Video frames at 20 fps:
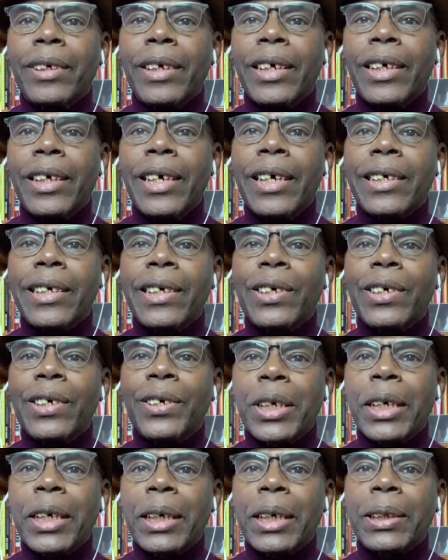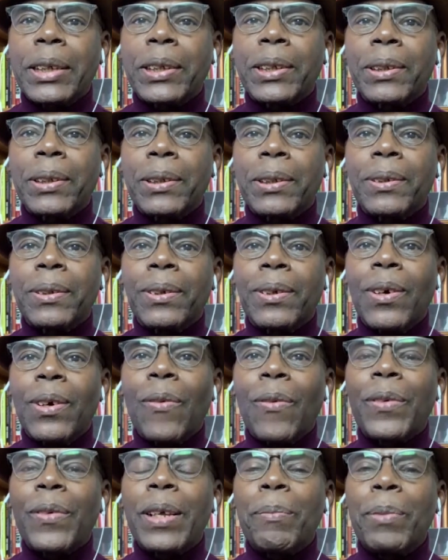He is in charge
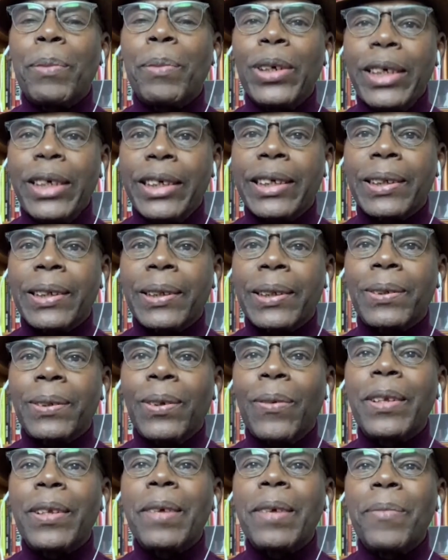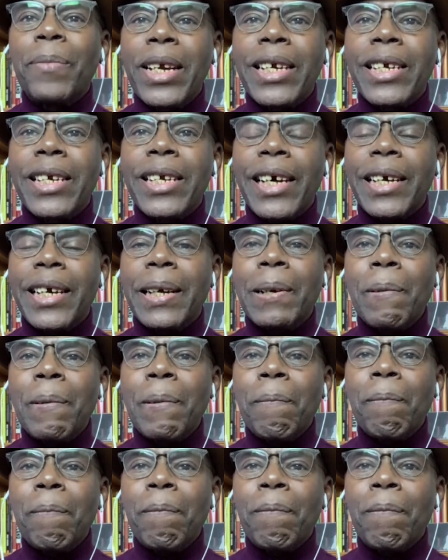of the police, of the military,
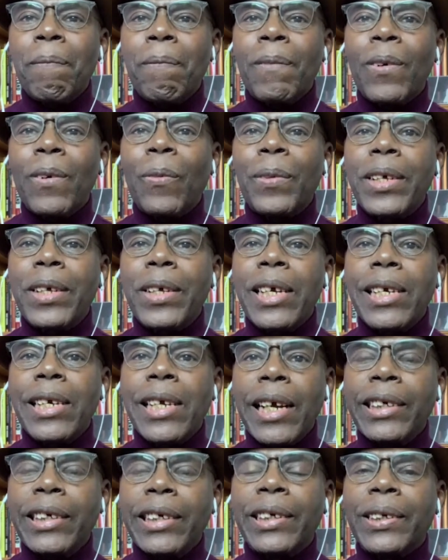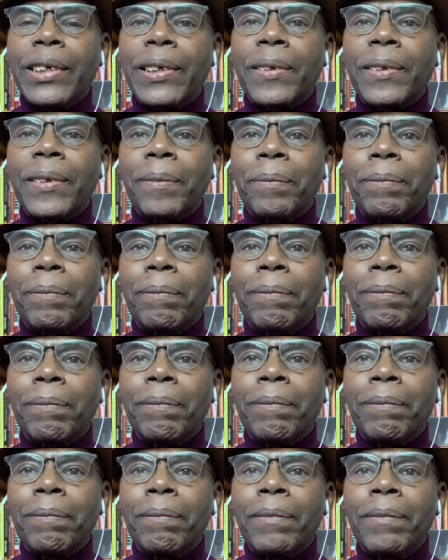of the intelligence.
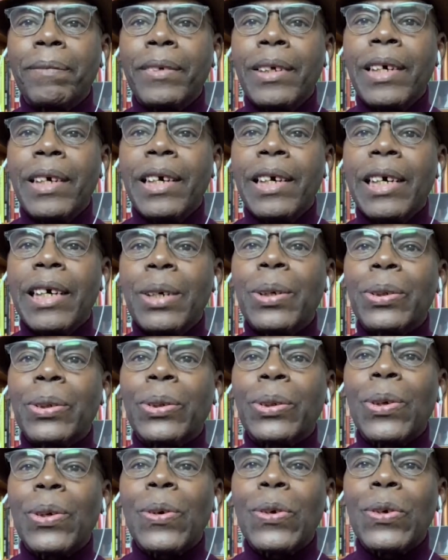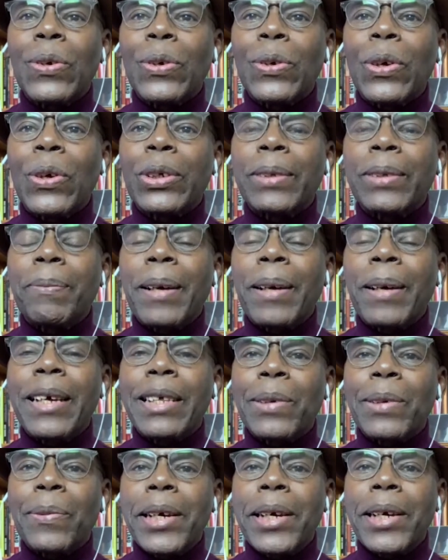He also controls,
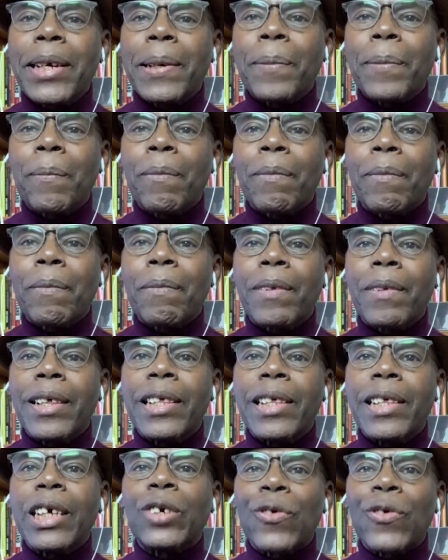by the way, the